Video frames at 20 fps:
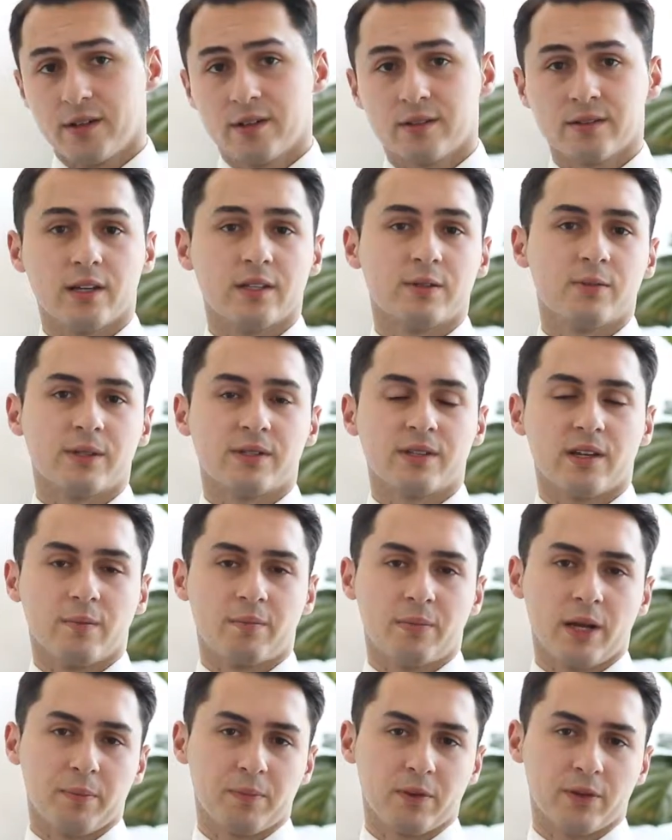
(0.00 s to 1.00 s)
So as we said,
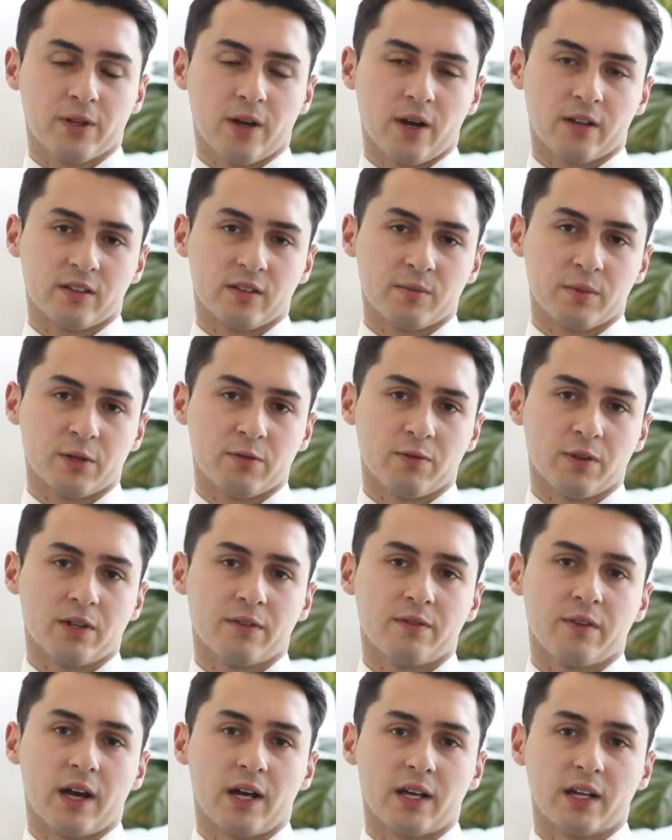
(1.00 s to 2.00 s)
people are going to be
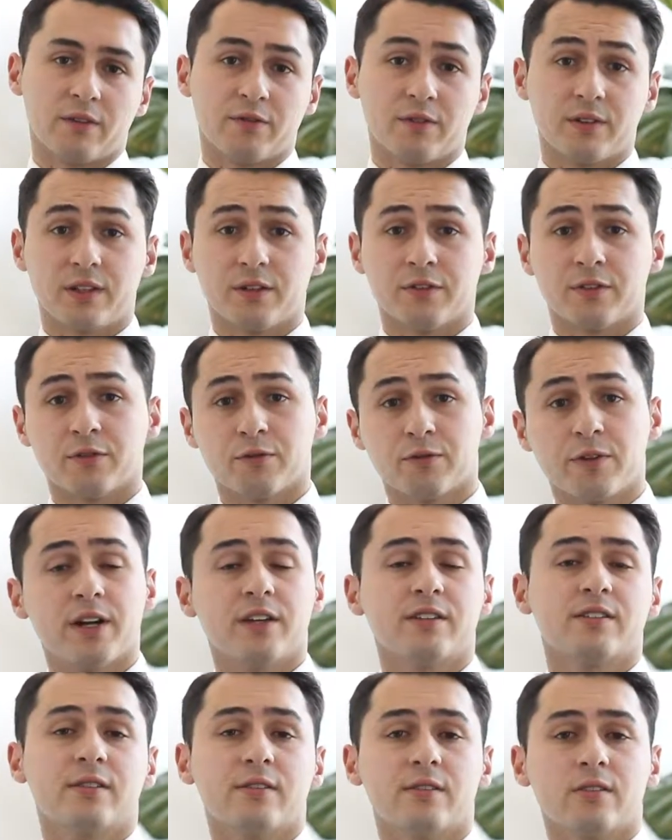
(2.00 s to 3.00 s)
renovating for different
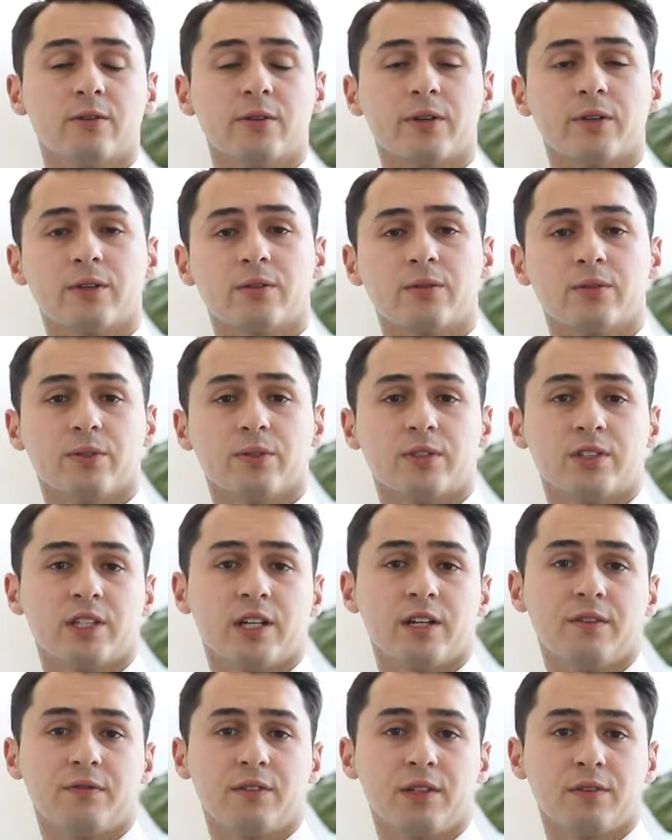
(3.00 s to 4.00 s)
reasons, looking
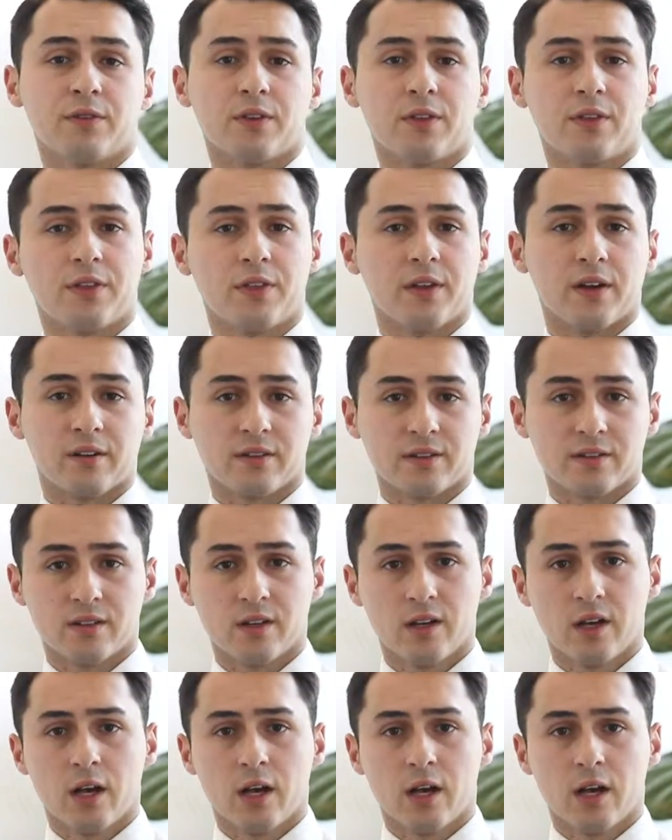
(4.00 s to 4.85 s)
achieve different things.